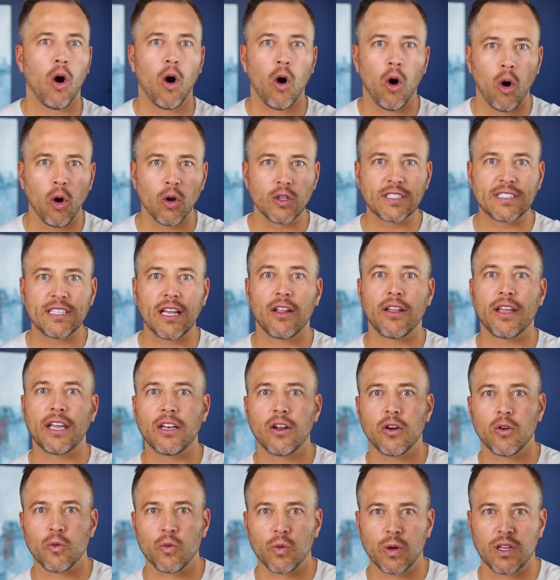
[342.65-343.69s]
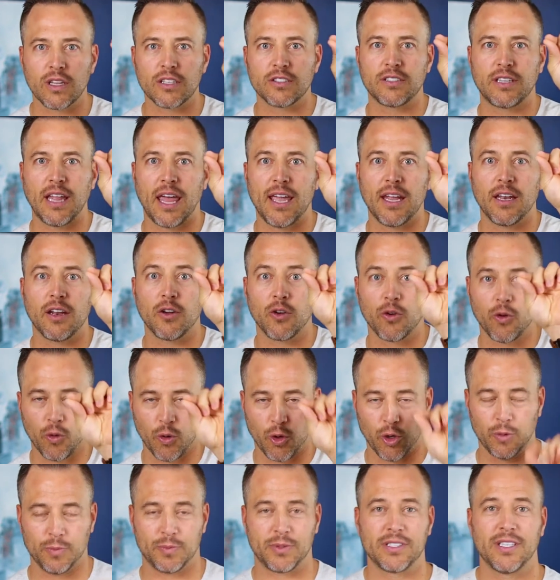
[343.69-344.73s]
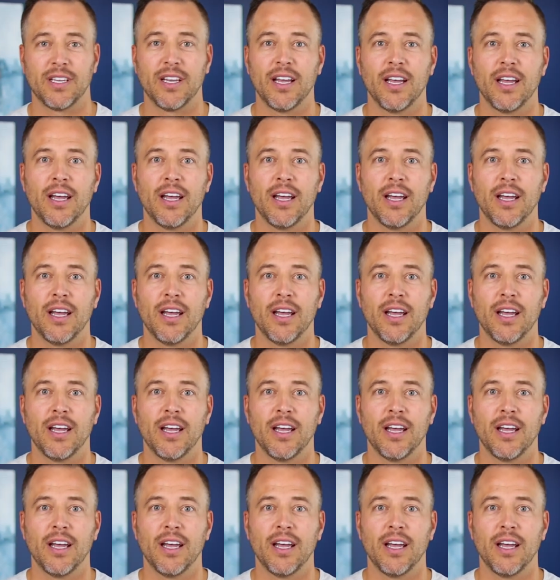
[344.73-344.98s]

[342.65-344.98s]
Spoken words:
Wholesaling Real Estate Groups,